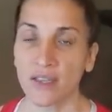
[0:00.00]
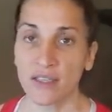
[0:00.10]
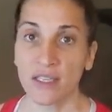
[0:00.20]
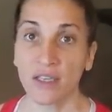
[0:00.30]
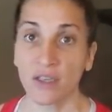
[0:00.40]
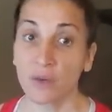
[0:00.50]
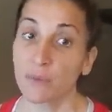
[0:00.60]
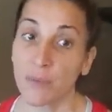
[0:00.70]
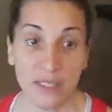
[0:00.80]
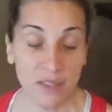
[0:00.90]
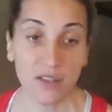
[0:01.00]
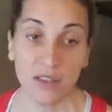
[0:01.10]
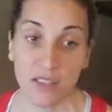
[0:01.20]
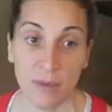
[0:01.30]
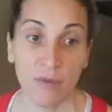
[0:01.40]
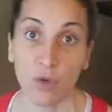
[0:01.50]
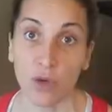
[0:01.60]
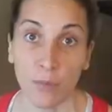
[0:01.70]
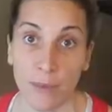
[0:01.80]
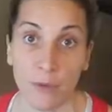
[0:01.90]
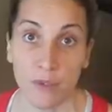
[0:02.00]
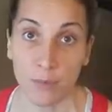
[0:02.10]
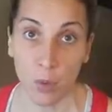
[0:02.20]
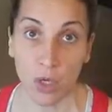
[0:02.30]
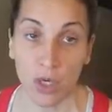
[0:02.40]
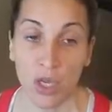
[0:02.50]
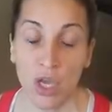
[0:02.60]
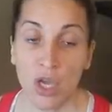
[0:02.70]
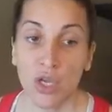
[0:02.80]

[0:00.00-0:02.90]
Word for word: until basically the day before her baby was born.